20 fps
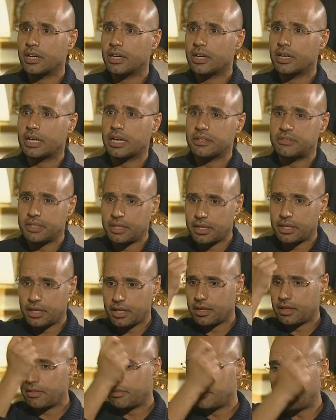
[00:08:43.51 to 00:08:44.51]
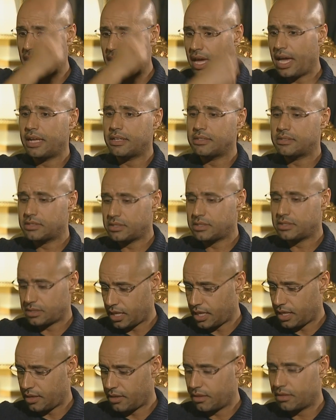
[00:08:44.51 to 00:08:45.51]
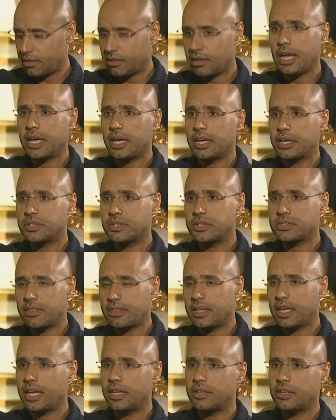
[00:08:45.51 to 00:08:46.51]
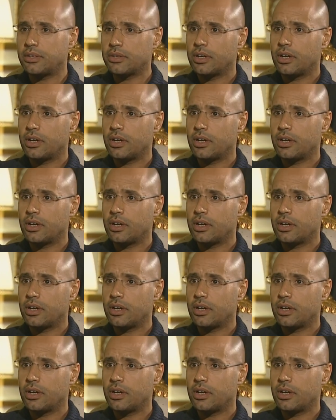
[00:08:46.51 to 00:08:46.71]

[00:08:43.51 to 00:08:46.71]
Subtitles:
cutting the hands and the legs and the head